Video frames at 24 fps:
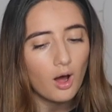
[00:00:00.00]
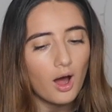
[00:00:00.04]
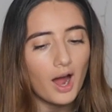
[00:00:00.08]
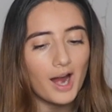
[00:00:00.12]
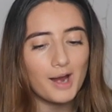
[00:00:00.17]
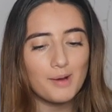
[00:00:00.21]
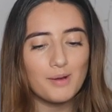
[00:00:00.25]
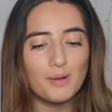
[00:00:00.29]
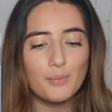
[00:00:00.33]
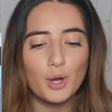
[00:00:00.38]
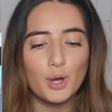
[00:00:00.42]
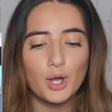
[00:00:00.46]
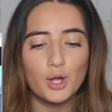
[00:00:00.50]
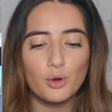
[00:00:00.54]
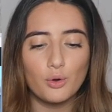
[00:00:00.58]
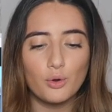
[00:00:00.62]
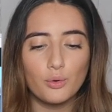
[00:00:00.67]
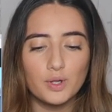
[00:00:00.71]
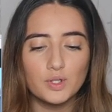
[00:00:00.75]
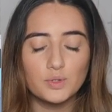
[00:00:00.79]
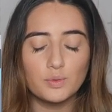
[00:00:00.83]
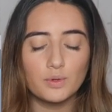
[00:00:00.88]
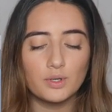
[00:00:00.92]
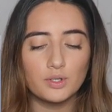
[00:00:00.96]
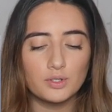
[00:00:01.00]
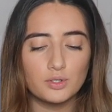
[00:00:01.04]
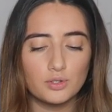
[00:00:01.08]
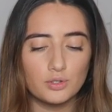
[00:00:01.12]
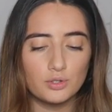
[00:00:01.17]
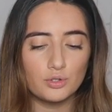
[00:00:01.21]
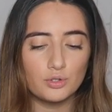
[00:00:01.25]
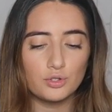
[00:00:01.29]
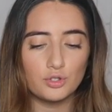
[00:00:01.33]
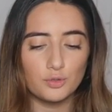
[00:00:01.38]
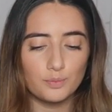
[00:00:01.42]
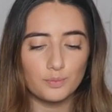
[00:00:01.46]
I remember I always wanted to
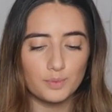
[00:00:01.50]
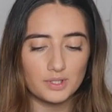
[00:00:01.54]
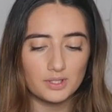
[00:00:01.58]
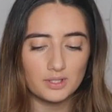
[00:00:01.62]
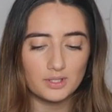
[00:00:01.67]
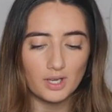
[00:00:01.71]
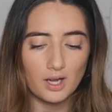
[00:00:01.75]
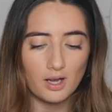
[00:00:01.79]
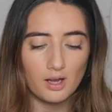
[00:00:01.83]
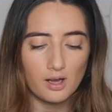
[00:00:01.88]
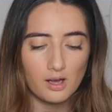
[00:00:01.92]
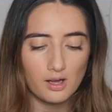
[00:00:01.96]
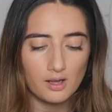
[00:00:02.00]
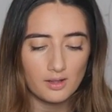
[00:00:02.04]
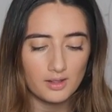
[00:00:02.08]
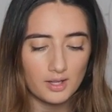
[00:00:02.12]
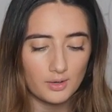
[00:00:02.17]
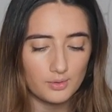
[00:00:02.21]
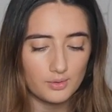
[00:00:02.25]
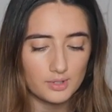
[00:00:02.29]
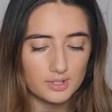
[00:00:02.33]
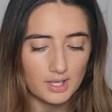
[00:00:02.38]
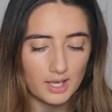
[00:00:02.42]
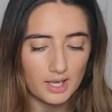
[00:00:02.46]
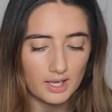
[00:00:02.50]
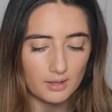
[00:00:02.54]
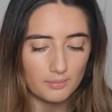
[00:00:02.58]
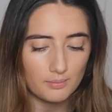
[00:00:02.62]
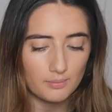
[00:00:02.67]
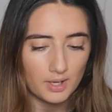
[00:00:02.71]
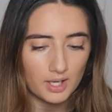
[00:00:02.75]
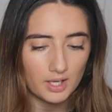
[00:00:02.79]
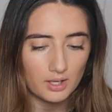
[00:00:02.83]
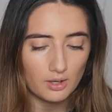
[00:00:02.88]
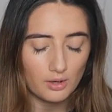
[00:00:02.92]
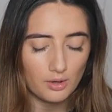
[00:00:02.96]
do Superstar. That was like
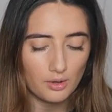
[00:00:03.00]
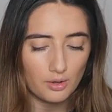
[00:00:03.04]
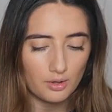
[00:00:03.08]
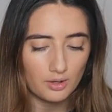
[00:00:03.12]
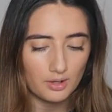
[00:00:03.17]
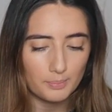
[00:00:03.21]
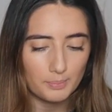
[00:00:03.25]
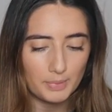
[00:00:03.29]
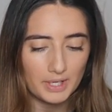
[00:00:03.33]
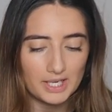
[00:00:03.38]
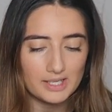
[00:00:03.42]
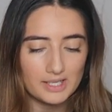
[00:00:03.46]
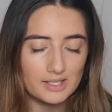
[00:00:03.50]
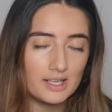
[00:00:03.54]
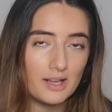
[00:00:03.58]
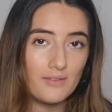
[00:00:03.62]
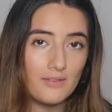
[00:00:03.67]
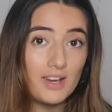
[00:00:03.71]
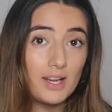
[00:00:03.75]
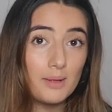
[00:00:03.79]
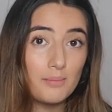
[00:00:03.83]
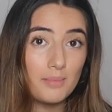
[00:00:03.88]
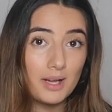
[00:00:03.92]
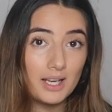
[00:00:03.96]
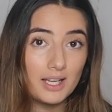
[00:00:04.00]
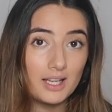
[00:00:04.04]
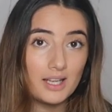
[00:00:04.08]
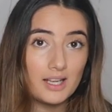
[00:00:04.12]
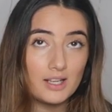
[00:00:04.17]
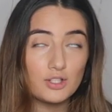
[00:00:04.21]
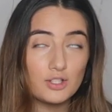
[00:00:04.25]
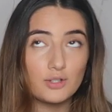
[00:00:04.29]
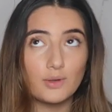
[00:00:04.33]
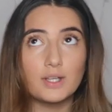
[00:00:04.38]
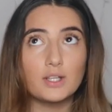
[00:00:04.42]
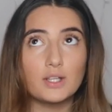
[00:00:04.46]
my goal, but I didn't have any
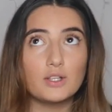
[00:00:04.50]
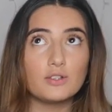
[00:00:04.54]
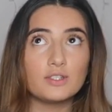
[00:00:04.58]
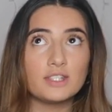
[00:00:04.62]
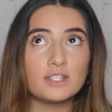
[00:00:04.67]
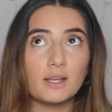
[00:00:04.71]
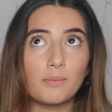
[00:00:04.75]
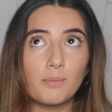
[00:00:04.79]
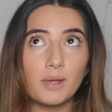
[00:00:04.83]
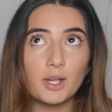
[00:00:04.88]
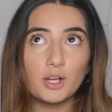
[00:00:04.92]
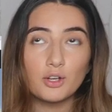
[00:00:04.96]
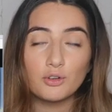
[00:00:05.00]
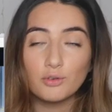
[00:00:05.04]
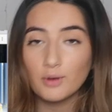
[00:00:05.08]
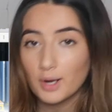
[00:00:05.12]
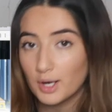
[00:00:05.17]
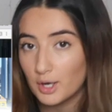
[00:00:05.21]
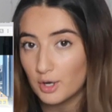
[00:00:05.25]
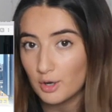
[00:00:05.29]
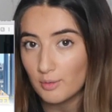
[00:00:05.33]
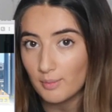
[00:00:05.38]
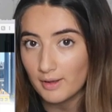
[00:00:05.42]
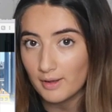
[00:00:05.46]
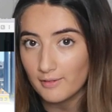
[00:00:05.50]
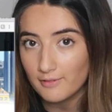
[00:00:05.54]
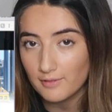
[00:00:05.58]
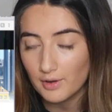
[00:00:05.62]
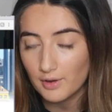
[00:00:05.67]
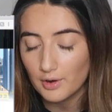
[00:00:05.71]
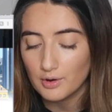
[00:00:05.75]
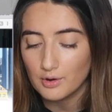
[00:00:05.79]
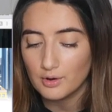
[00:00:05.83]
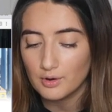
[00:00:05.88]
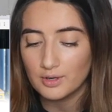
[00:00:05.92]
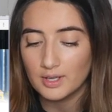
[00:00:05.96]
money, so I'd use like my credit on my
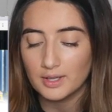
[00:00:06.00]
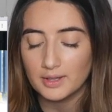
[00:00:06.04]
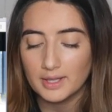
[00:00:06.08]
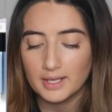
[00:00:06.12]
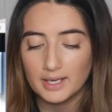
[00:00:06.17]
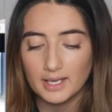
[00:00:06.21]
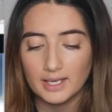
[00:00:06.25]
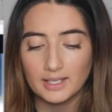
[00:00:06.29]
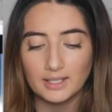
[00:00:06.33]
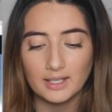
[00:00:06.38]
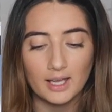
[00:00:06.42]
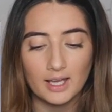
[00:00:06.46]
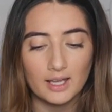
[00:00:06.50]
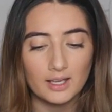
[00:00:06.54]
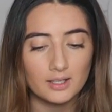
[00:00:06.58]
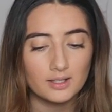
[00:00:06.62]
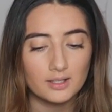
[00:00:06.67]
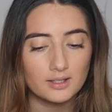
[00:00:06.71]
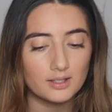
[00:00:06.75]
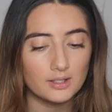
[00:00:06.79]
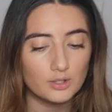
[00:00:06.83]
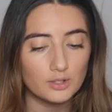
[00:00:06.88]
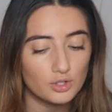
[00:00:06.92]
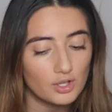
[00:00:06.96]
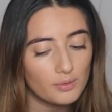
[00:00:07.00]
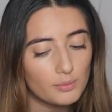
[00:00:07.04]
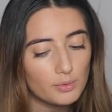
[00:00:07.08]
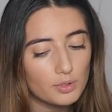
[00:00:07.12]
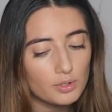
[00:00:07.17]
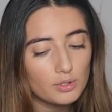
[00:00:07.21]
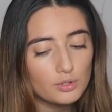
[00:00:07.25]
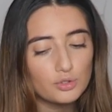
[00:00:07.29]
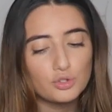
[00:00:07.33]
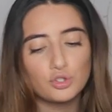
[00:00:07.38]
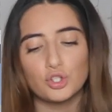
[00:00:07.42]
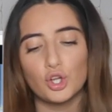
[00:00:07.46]
phone and then I'd get in
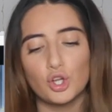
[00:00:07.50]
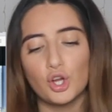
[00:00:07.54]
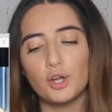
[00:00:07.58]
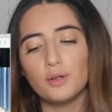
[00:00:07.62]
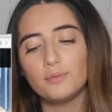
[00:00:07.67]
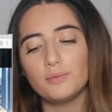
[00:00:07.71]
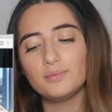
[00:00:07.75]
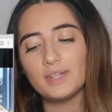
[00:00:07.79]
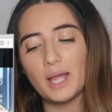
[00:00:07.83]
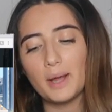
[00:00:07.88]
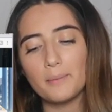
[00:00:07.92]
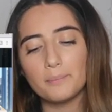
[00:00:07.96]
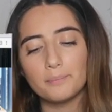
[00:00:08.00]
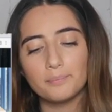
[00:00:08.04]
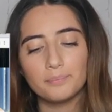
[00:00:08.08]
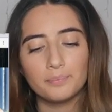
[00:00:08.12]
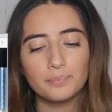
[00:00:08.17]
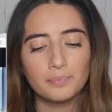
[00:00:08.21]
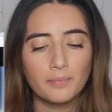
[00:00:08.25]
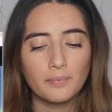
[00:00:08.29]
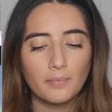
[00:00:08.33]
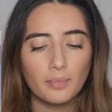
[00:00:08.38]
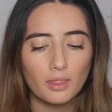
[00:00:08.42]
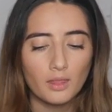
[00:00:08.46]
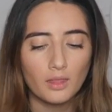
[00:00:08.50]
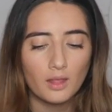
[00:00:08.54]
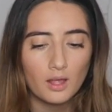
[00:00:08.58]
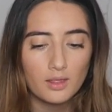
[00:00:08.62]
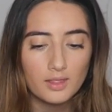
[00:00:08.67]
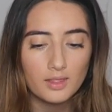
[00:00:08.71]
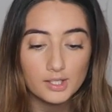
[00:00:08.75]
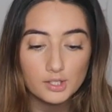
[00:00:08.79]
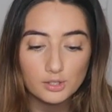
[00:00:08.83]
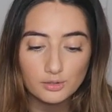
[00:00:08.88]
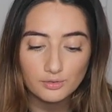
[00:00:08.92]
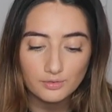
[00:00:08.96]
trouble. So yeah,
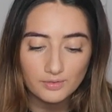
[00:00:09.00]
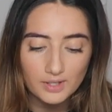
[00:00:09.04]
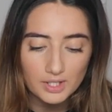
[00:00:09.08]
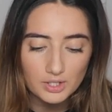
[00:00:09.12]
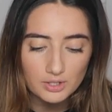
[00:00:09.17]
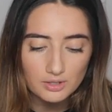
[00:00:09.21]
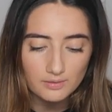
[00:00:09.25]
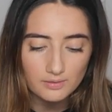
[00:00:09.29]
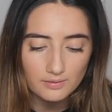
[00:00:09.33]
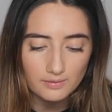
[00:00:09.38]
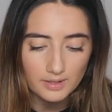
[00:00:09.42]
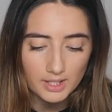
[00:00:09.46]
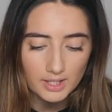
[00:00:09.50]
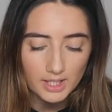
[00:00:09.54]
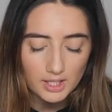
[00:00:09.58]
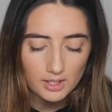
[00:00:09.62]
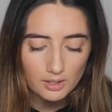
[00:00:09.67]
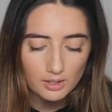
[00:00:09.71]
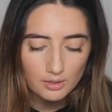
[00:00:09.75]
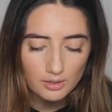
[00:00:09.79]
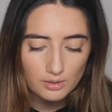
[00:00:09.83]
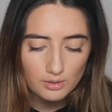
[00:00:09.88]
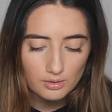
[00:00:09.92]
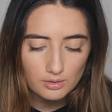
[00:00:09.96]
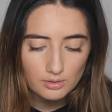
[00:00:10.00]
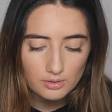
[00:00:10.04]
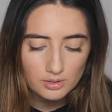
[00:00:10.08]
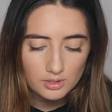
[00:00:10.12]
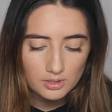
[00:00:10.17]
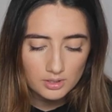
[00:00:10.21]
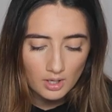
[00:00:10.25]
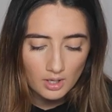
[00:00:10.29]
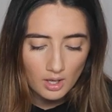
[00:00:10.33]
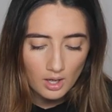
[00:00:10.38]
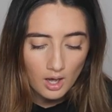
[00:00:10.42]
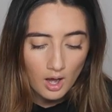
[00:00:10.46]
they do featured
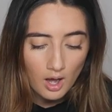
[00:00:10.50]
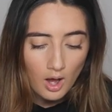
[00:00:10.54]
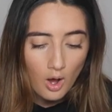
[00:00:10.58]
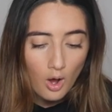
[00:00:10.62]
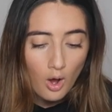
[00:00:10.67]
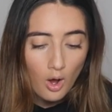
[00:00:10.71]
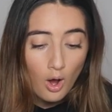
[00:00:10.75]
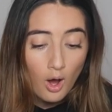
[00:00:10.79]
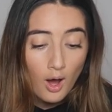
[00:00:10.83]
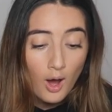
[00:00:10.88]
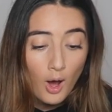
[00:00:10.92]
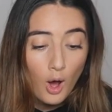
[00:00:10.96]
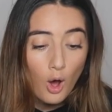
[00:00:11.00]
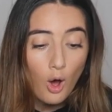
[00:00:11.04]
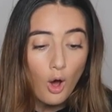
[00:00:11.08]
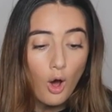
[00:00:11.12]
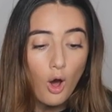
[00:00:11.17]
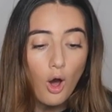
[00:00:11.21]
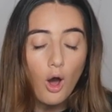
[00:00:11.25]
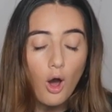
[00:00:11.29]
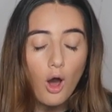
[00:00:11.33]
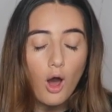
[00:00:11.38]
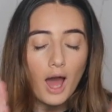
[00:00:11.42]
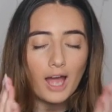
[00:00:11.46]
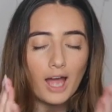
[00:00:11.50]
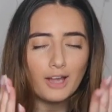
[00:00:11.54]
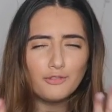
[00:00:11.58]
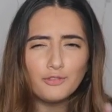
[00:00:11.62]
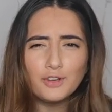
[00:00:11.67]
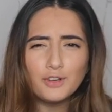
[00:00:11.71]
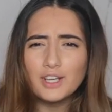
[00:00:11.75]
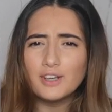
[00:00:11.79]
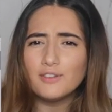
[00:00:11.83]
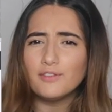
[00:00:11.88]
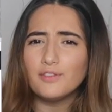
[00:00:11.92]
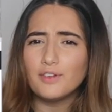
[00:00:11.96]
videos. I
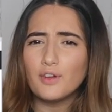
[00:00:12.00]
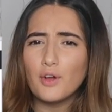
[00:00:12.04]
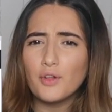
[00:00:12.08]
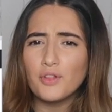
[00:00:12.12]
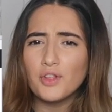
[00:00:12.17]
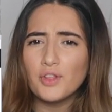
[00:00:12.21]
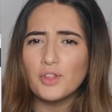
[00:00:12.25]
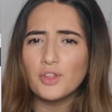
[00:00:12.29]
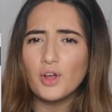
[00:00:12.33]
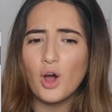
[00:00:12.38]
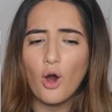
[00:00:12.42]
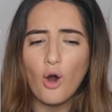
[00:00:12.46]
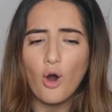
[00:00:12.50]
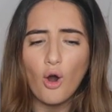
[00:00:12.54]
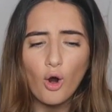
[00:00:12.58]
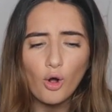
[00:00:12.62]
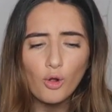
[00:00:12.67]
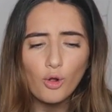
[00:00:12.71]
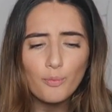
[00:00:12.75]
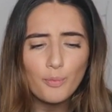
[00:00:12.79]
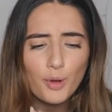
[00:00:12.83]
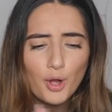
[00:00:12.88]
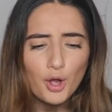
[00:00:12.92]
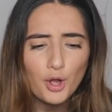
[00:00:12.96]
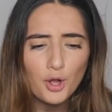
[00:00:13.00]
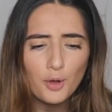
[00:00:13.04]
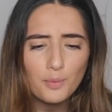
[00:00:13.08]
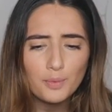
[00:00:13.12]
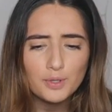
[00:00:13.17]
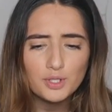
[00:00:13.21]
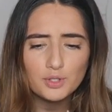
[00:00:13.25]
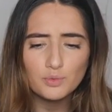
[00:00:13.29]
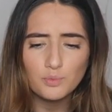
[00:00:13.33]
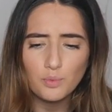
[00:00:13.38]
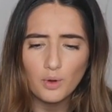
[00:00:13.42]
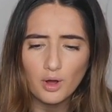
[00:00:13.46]
freaking forgot that the whole
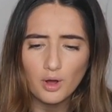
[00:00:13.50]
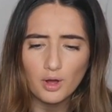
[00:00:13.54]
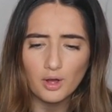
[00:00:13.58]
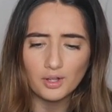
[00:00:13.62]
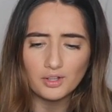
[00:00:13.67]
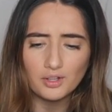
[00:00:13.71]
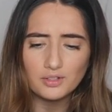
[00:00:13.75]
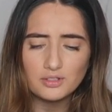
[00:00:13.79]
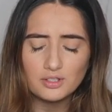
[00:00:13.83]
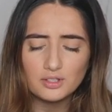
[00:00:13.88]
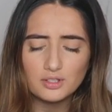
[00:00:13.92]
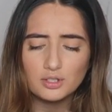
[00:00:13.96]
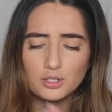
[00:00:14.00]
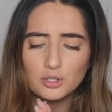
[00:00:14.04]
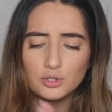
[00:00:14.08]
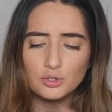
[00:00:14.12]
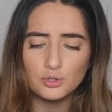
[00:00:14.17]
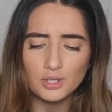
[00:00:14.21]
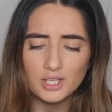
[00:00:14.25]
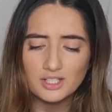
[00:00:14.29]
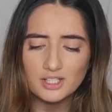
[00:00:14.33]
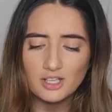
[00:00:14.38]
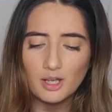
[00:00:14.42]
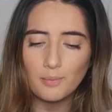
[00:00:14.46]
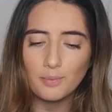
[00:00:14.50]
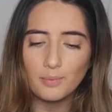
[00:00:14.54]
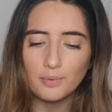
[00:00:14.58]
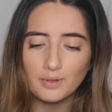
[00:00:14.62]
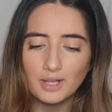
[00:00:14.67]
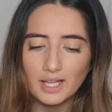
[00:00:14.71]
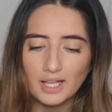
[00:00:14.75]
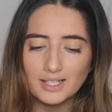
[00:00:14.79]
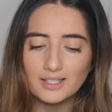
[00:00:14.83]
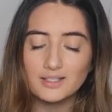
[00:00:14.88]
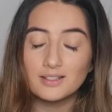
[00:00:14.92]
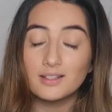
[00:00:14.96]
purpose was to dress up
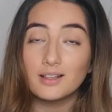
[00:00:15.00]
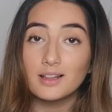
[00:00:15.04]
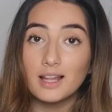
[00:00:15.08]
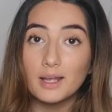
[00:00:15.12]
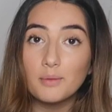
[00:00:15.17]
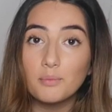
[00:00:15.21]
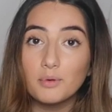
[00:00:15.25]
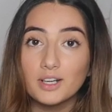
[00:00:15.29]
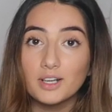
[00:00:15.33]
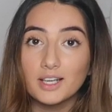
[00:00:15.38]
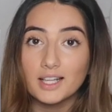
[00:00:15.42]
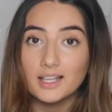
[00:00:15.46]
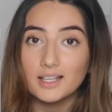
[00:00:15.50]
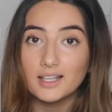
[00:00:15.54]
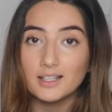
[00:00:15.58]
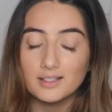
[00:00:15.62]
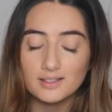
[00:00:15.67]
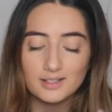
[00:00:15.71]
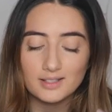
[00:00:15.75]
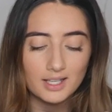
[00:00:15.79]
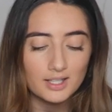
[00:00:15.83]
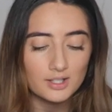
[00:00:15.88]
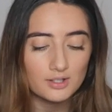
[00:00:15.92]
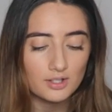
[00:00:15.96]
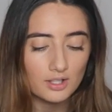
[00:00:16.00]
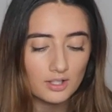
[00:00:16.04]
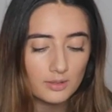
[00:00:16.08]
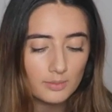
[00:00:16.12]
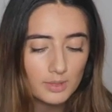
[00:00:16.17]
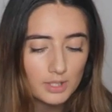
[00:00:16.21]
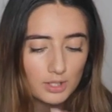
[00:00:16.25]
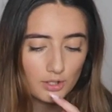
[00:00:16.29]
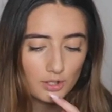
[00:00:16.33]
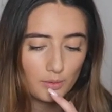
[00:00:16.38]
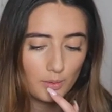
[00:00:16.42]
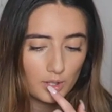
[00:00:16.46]
like celebrities. That is gonna
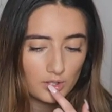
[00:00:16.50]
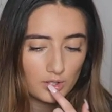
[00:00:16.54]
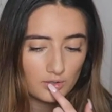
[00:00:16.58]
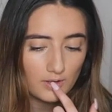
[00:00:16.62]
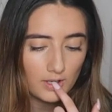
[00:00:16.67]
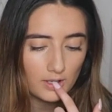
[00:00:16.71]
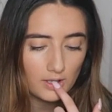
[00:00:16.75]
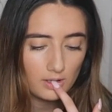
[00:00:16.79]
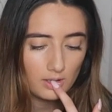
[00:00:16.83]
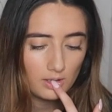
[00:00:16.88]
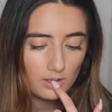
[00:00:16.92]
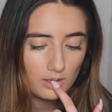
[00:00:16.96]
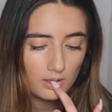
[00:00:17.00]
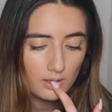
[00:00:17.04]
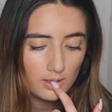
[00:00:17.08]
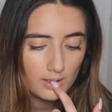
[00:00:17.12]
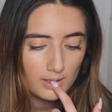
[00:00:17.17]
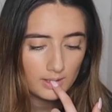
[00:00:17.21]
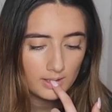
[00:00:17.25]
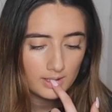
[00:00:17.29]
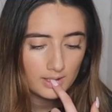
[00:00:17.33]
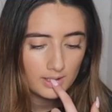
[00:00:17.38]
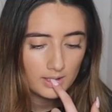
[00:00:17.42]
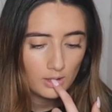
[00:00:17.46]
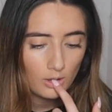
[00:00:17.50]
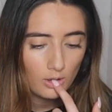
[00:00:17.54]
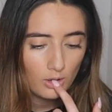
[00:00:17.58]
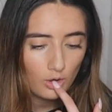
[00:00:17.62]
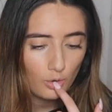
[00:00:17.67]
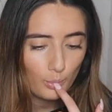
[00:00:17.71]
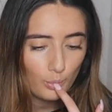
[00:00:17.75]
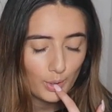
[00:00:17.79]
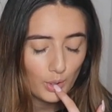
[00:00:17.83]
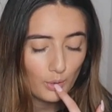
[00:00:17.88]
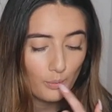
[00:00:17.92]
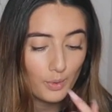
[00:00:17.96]
be so much fun.
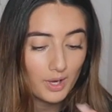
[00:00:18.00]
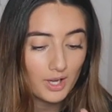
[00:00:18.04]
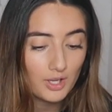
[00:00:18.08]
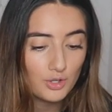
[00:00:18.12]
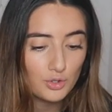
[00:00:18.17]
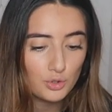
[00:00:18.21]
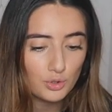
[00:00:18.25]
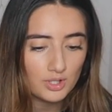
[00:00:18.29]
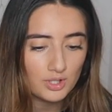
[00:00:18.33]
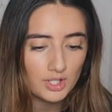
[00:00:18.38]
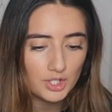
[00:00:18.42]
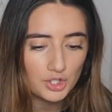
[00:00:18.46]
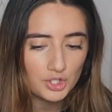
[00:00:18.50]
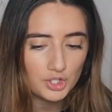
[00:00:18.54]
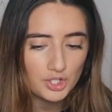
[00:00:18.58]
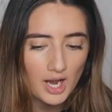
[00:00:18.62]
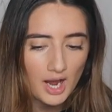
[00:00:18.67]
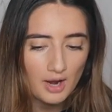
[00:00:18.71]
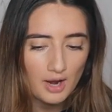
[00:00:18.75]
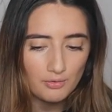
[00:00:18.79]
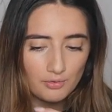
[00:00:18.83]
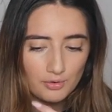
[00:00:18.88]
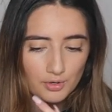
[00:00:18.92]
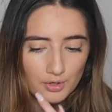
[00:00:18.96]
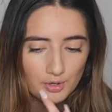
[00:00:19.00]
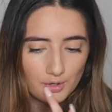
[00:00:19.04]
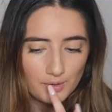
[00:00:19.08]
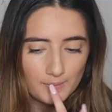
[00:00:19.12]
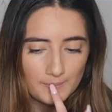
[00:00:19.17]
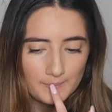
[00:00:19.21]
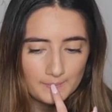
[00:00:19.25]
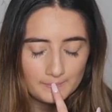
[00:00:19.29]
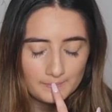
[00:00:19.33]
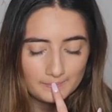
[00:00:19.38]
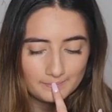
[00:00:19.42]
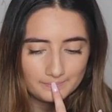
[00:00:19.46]
Oh my god, we can join a chat
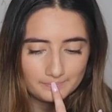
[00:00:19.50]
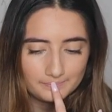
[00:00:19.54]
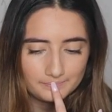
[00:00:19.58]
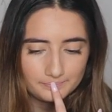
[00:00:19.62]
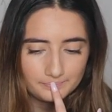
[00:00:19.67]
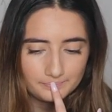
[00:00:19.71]
room.